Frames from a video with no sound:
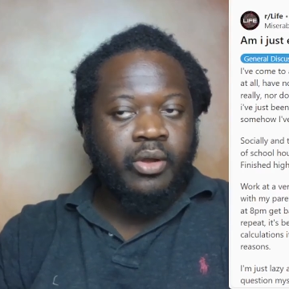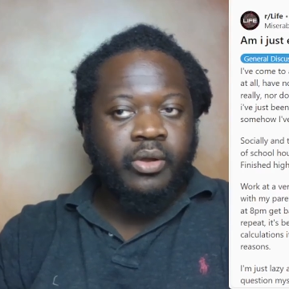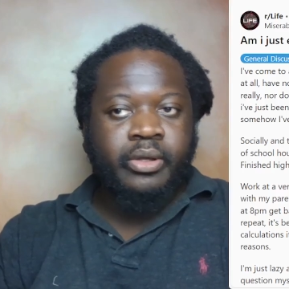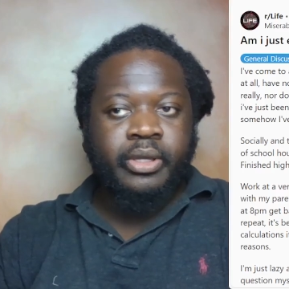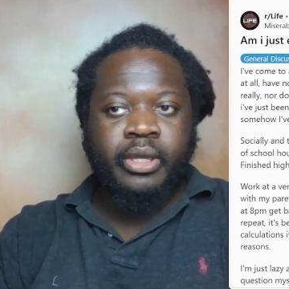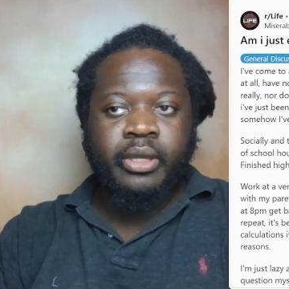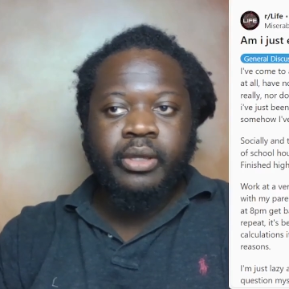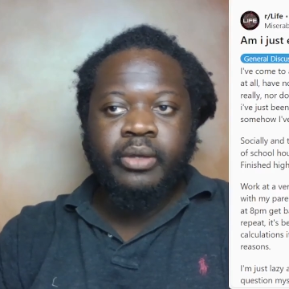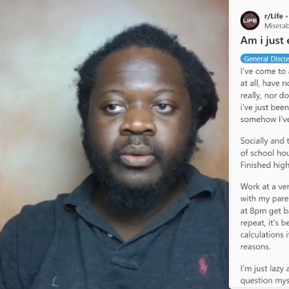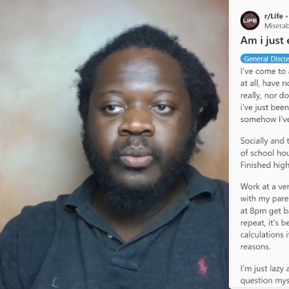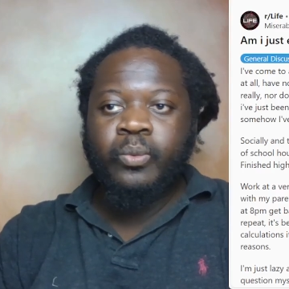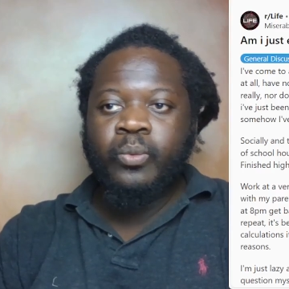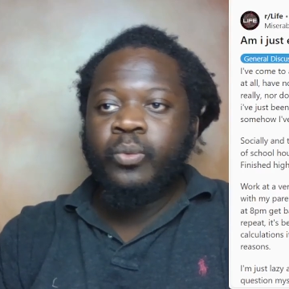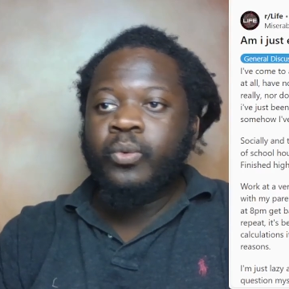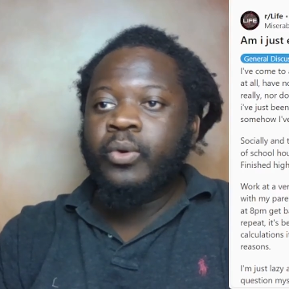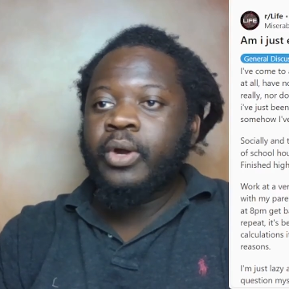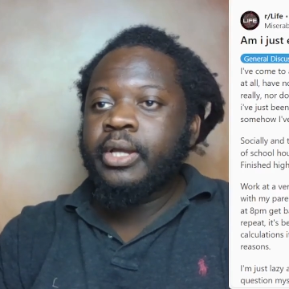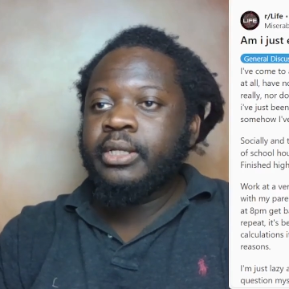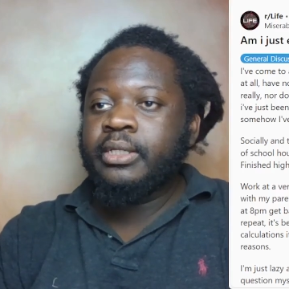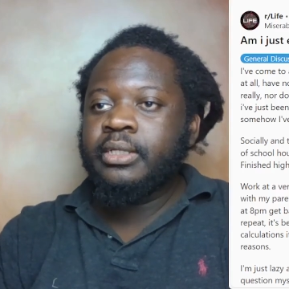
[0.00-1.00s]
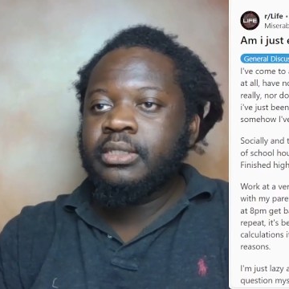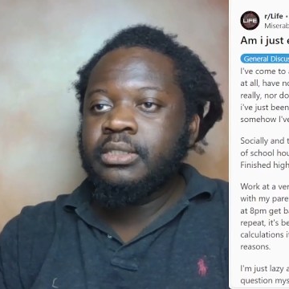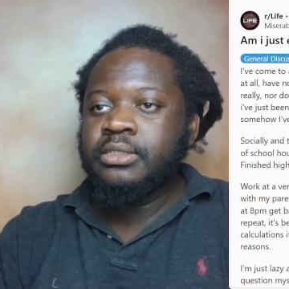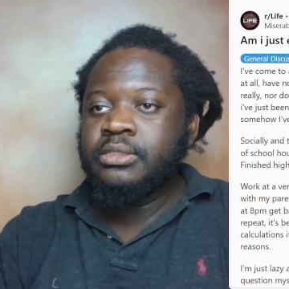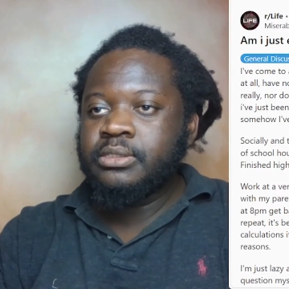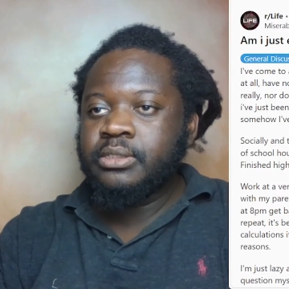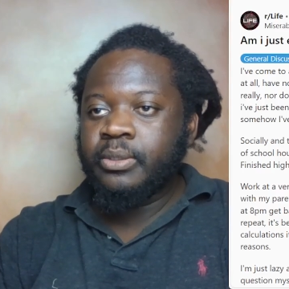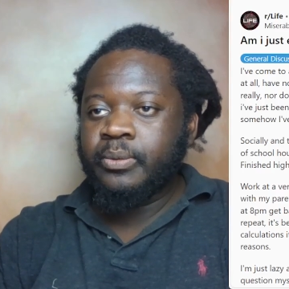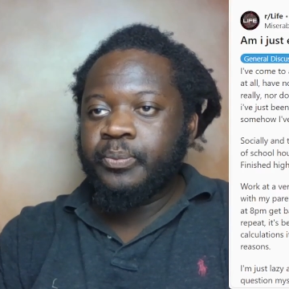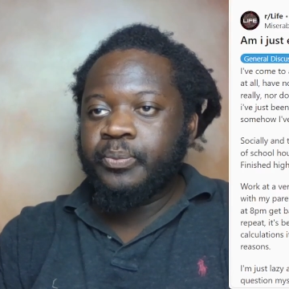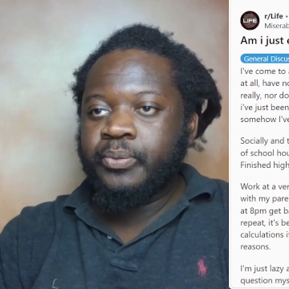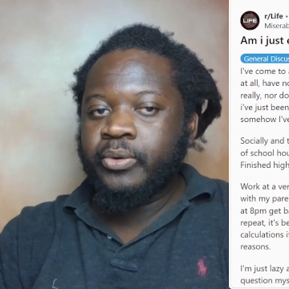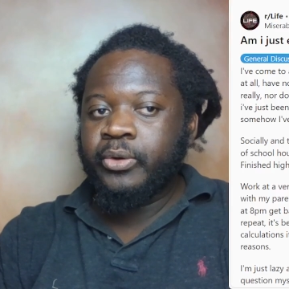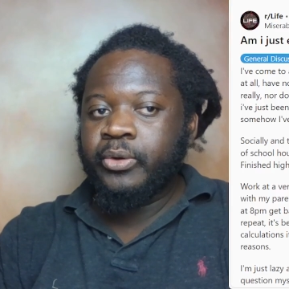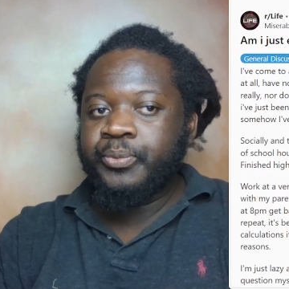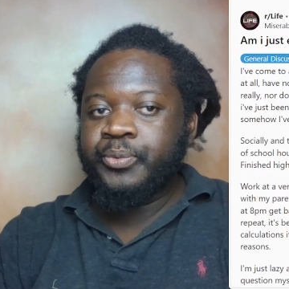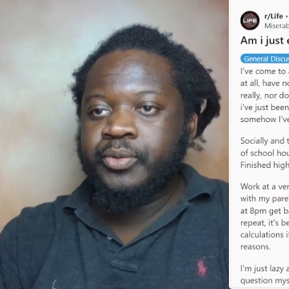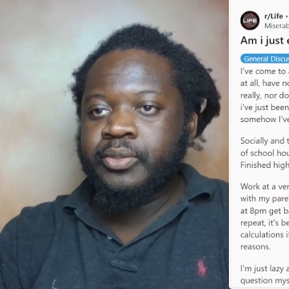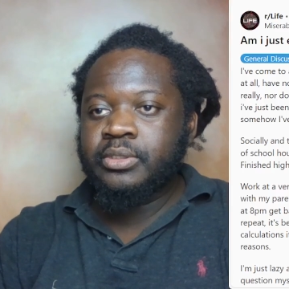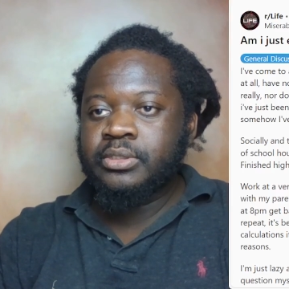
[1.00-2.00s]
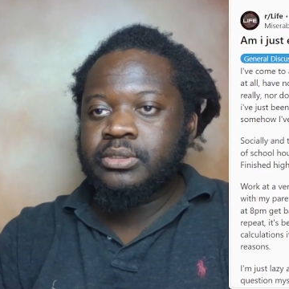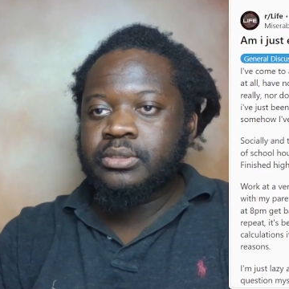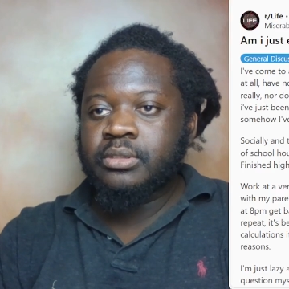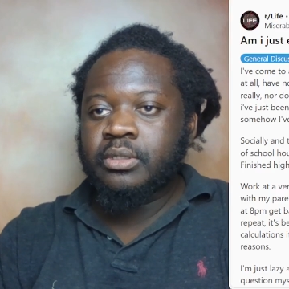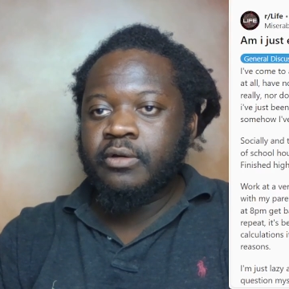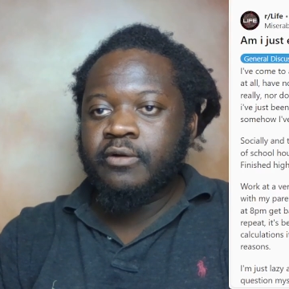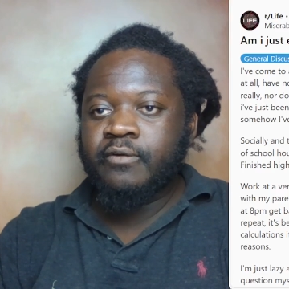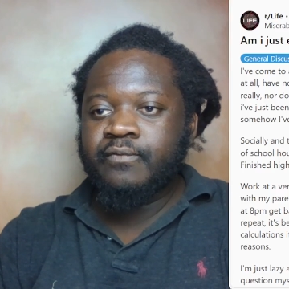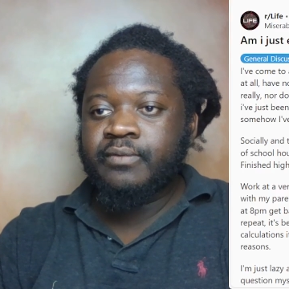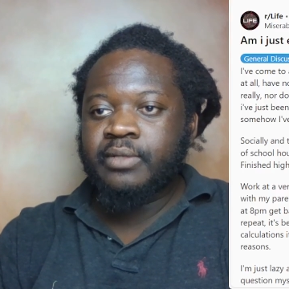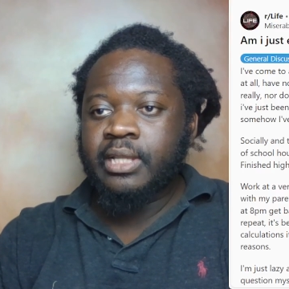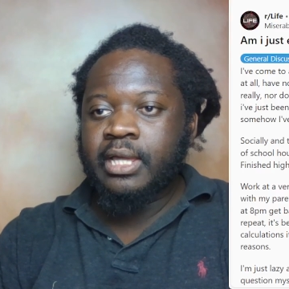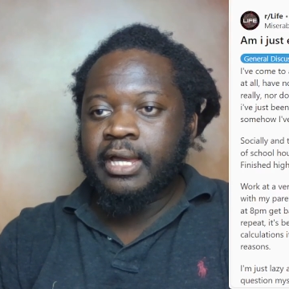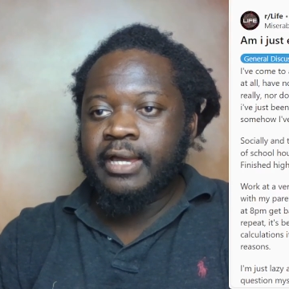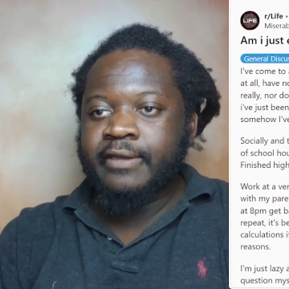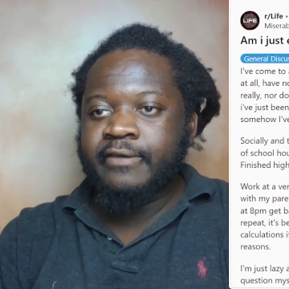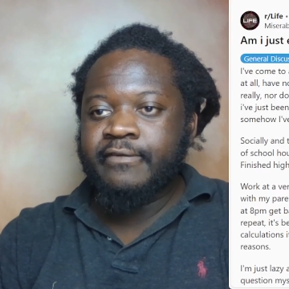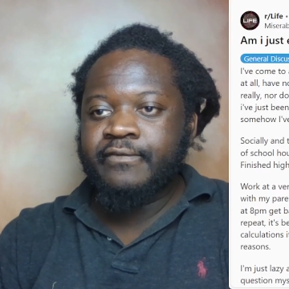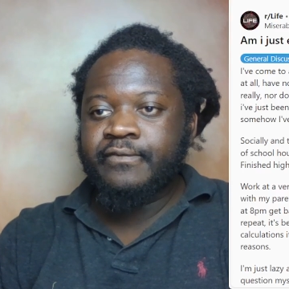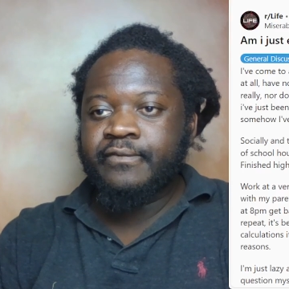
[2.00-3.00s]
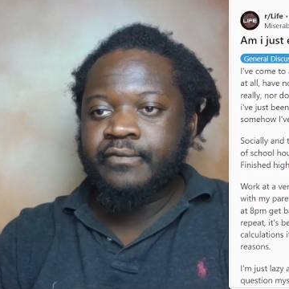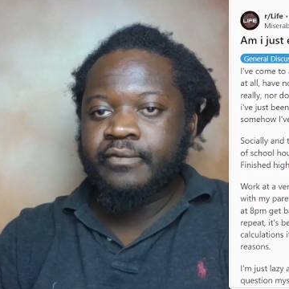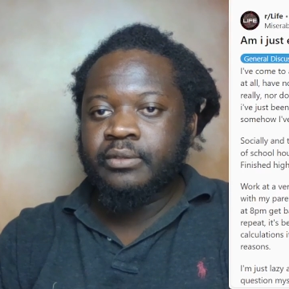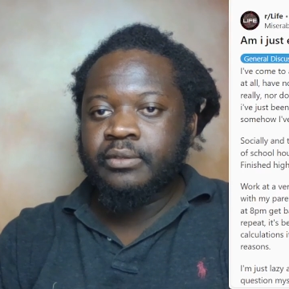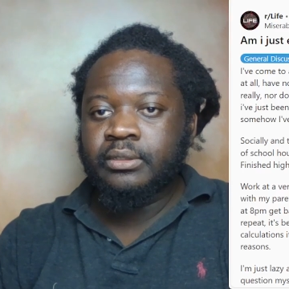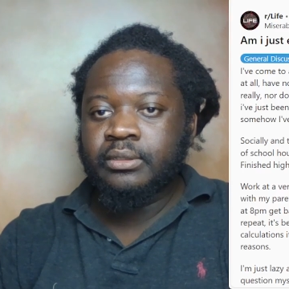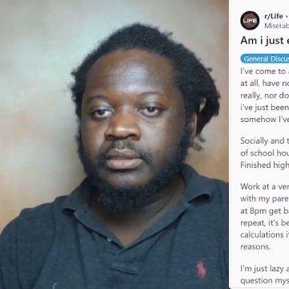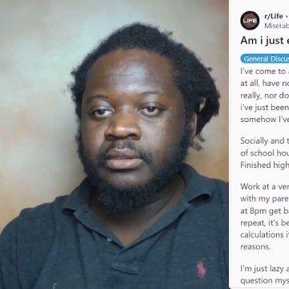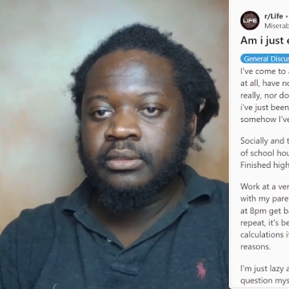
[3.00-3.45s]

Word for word: Okay, what is the purpose of life?